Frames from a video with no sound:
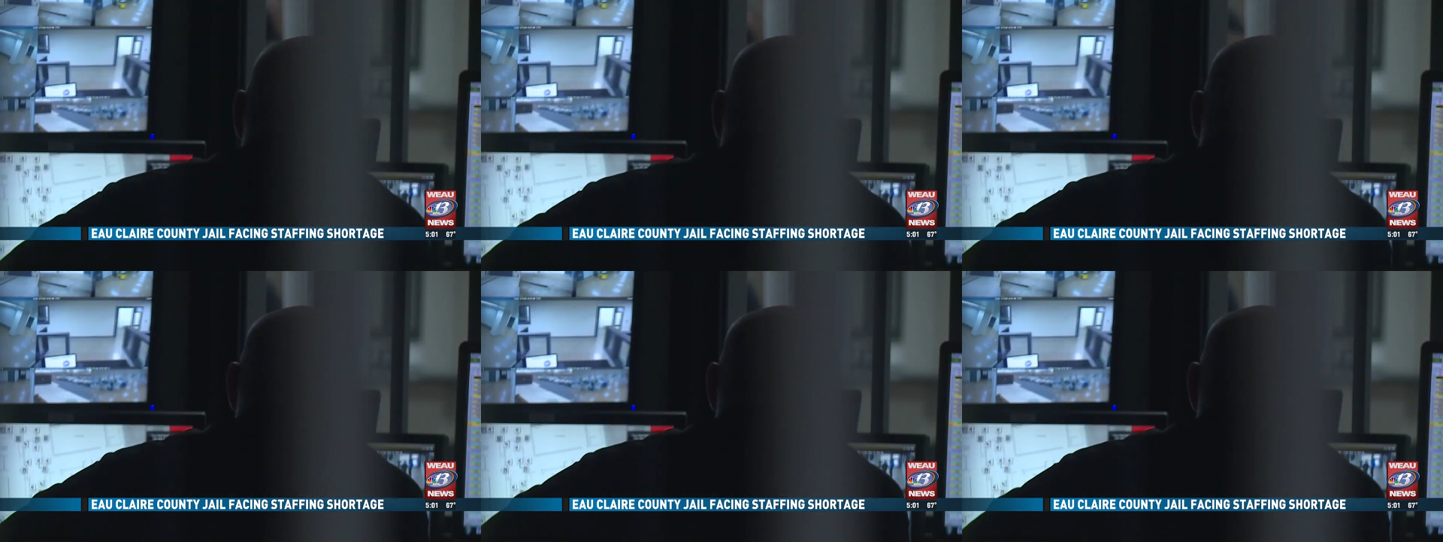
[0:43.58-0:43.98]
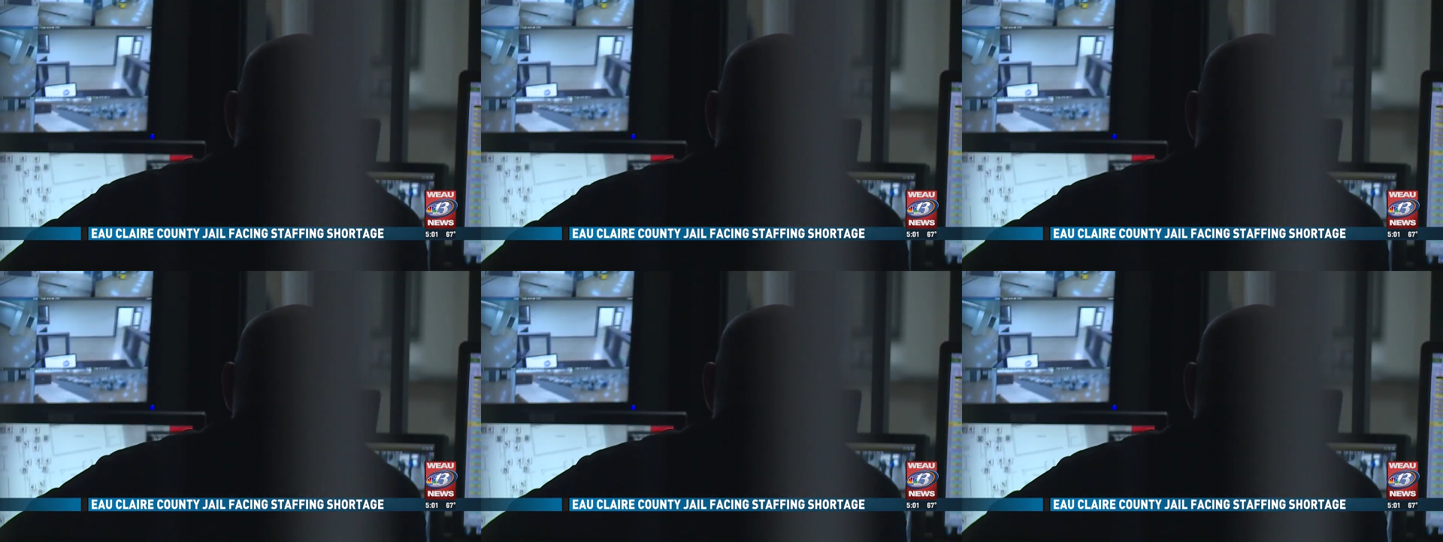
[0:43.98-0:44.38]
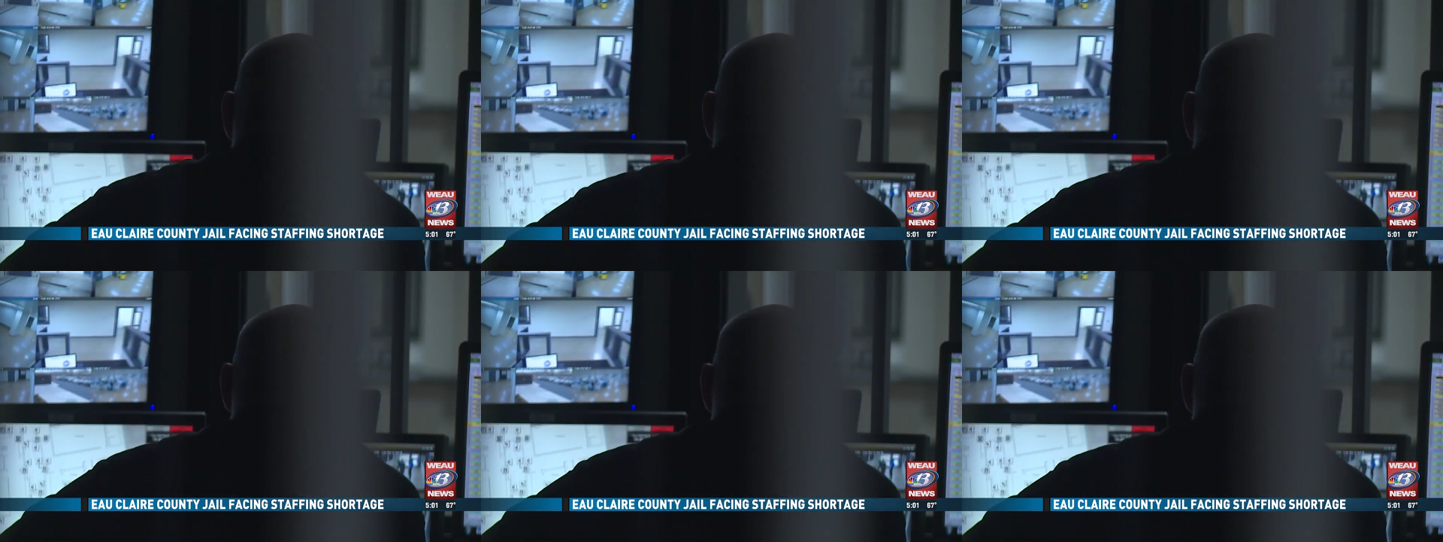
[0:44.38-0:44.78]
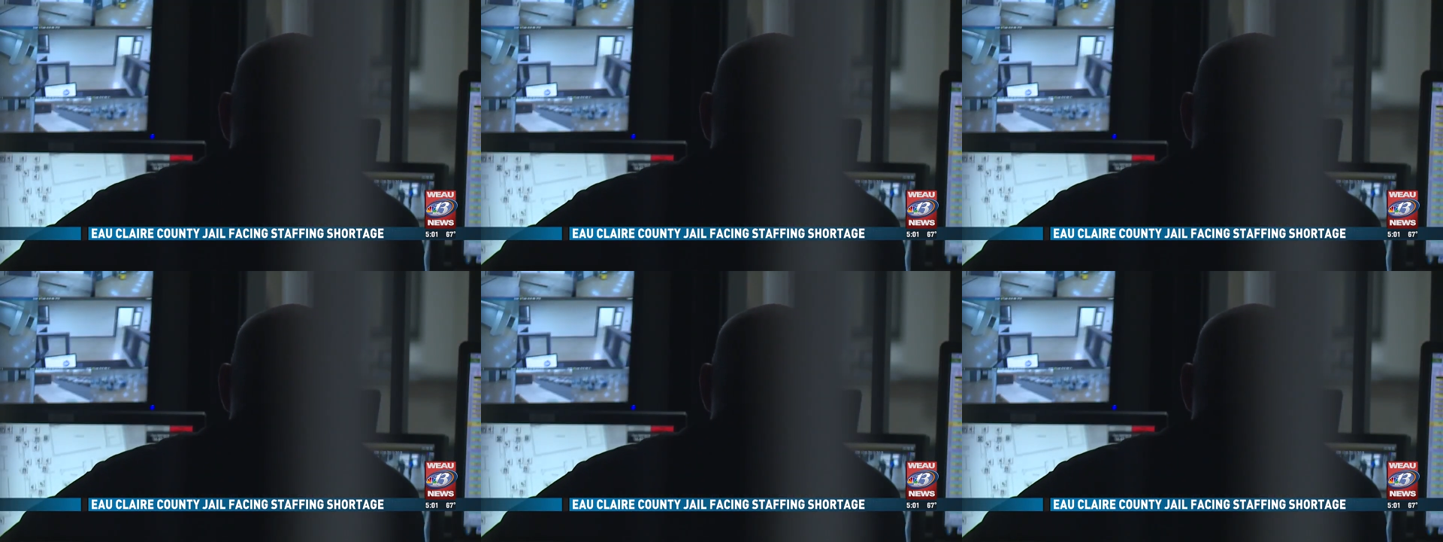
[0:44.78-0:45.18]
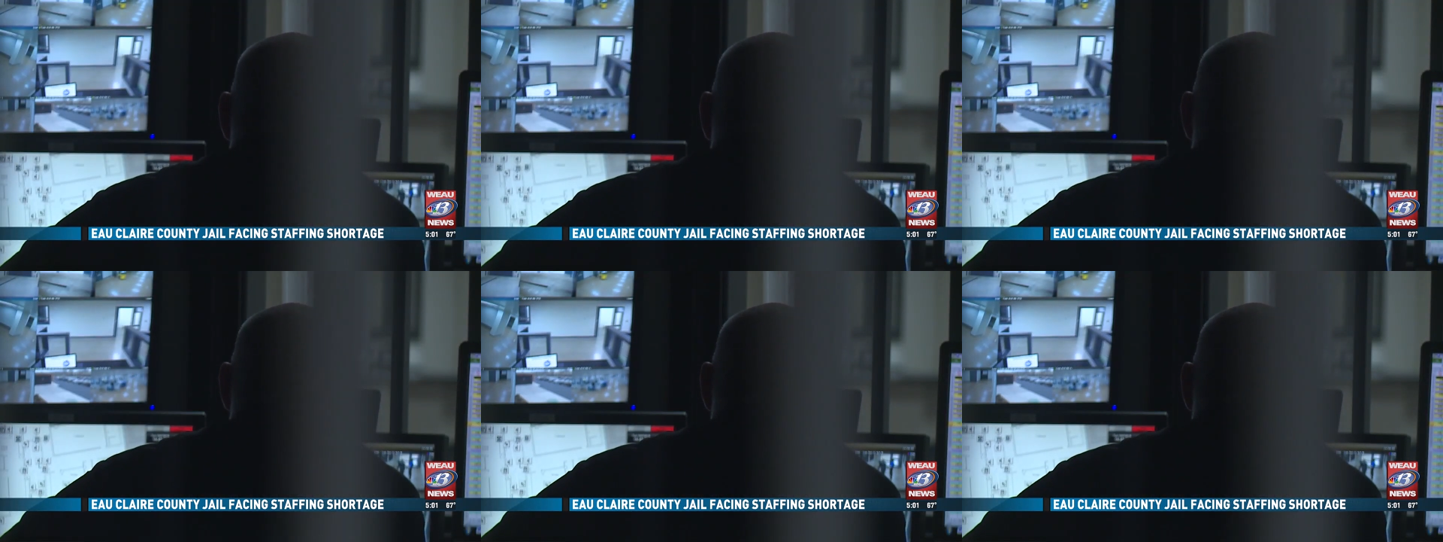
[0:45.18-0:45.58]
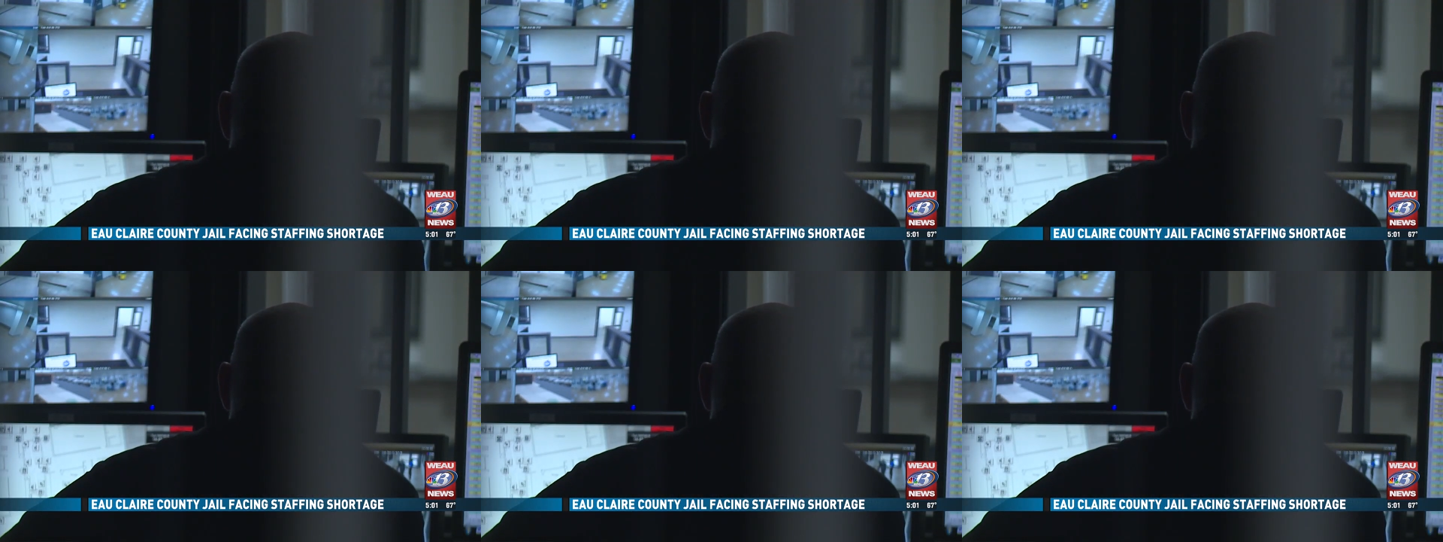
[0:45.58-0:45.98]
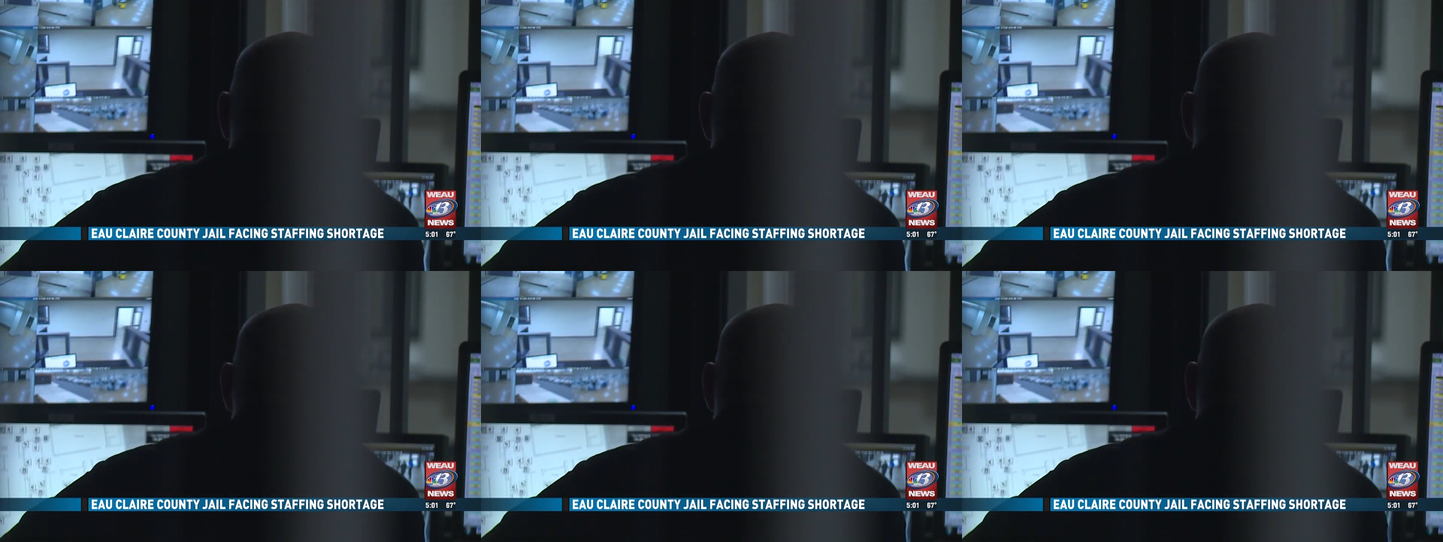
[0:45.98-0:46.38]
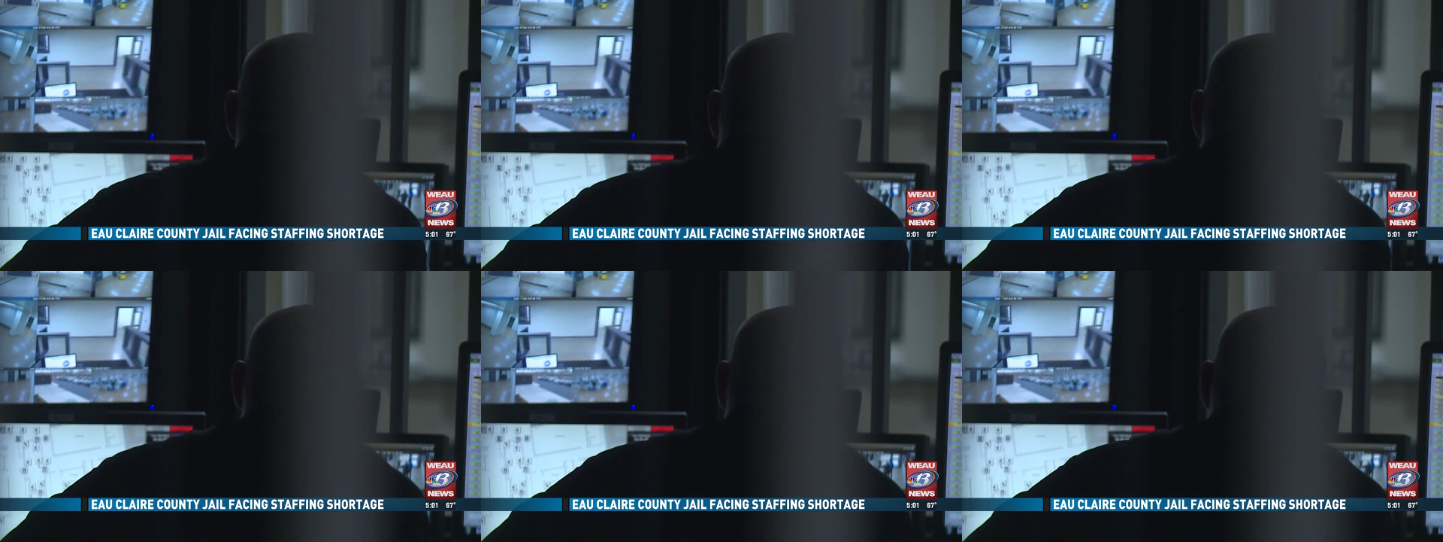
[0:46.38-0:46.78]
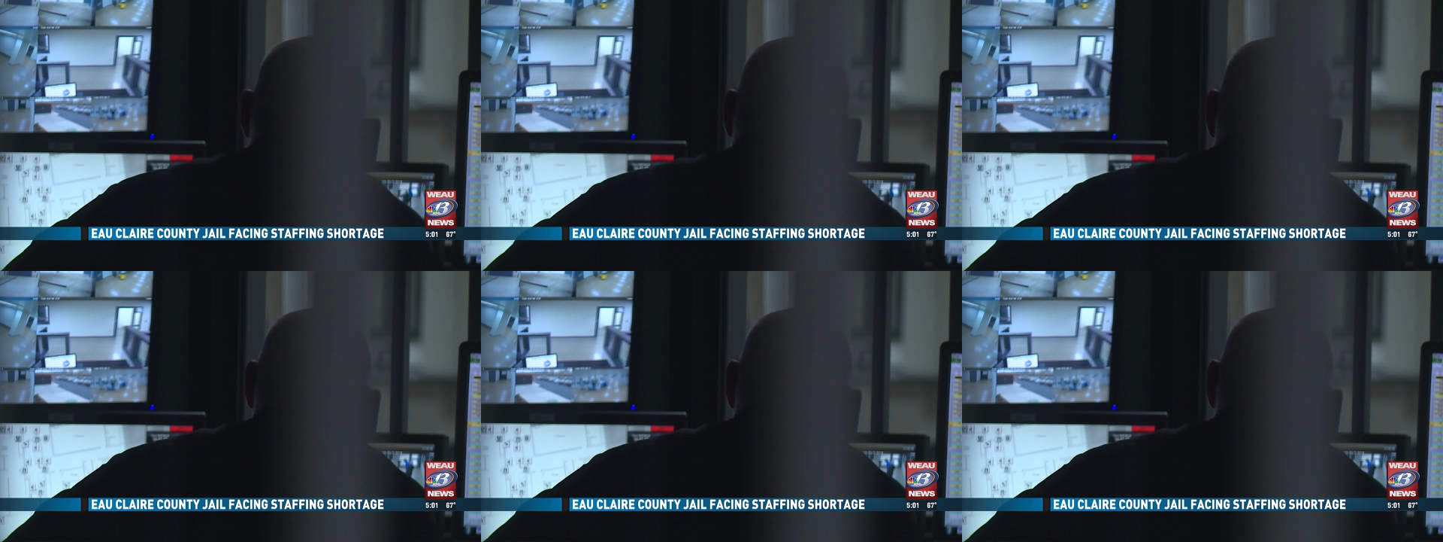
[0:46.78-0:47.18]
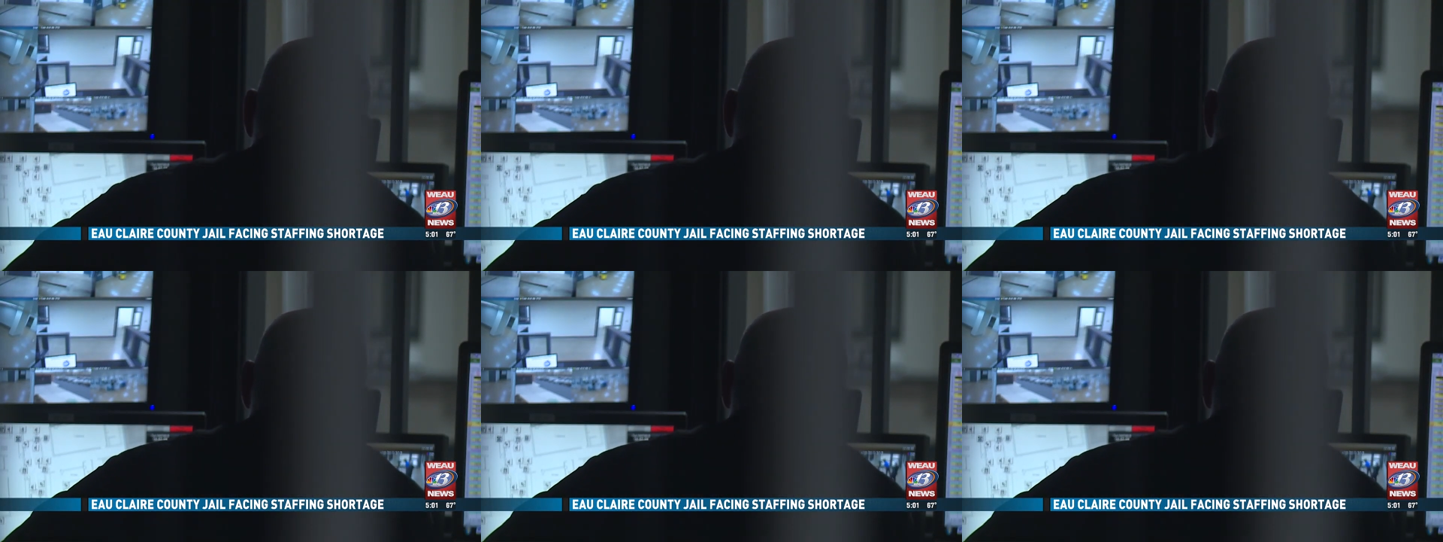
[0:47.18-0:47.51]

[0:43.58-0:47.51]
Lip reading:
(no speaker visible)